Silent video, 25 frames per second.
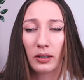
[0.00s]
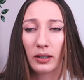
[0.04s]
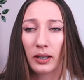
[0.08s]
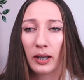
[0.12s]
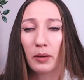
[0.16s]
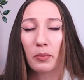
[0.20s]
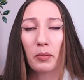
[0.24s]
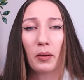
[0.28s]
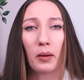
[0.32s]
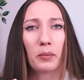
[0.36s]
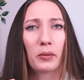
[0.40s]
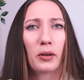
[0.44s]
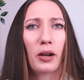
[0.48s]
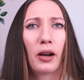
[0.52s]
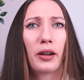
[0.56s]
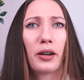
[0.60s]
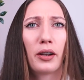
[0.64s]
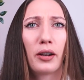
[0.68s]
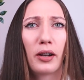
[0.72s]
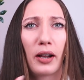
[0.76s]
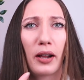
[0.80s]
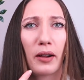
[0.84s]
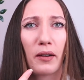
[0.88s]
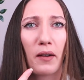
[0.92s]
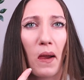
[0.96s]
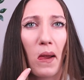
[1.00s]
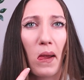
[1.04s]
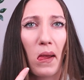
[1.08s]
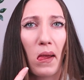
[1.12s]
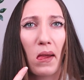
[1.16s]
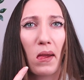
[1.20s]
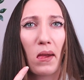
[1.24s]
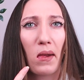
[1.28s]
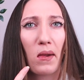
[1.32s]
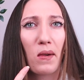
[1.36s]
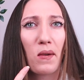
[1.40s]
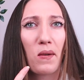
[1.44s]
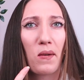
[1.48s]
lip. I'm kind
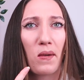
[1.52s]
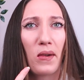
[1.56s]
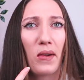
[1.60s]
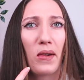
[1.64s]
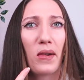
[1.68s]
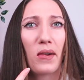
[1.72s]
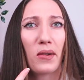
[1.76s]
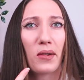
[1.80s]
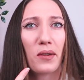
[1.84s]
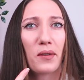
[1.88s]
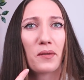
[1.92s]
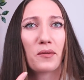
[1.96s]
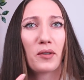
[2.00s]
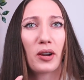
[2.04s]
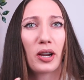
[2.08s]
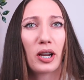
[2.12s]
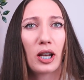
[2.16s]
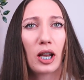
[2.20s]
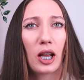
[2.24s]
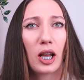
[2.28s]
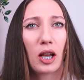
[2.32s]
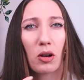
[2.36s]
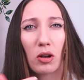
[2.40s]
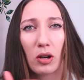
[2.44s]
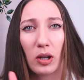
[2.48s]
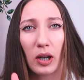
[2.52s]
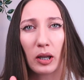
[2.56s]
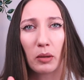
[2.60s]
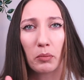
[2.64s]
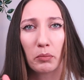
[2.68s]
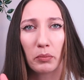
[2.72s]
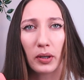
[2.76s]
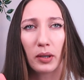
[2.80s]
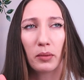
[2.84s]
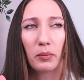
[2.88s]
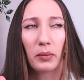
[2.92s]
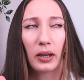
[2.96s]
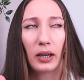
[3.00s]
of feeling right now, I
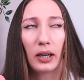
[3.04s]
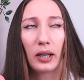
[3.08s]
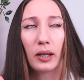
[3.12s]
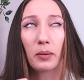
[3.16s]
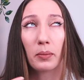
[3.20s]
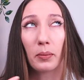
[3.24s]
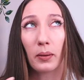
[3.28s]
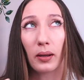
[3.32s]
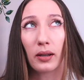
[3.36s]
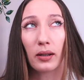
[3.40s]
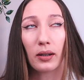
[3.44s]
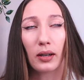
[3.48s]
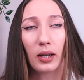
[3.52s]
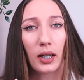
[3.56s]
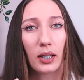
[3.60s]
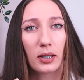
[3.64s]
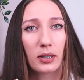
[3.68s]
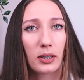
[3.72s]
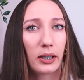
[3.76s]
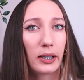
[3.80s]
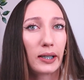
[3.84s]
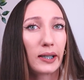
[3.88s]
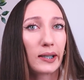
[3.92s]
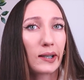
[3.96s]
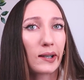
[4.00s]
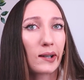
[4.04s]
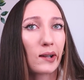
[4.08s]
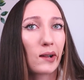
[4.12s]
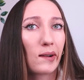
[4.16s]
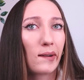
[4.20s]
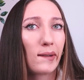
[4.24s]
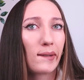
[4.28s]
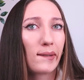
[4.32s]
bit my lip last night I think,